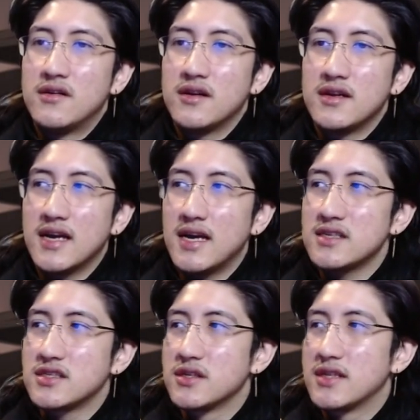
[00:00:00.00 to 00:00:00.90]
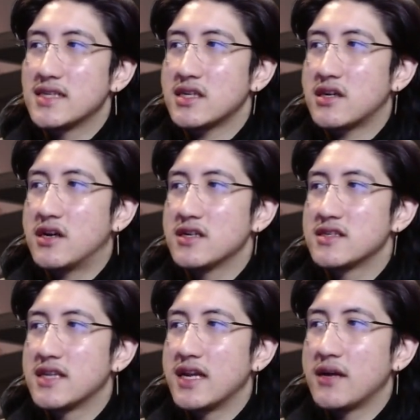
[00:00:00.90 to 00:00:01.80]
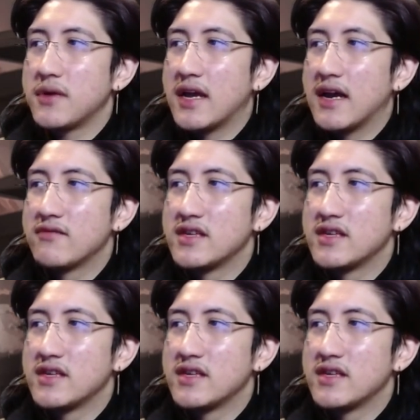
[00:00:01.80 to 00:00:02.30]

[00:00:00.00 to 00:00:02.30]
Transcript: Yeah, so that's the cards today. We have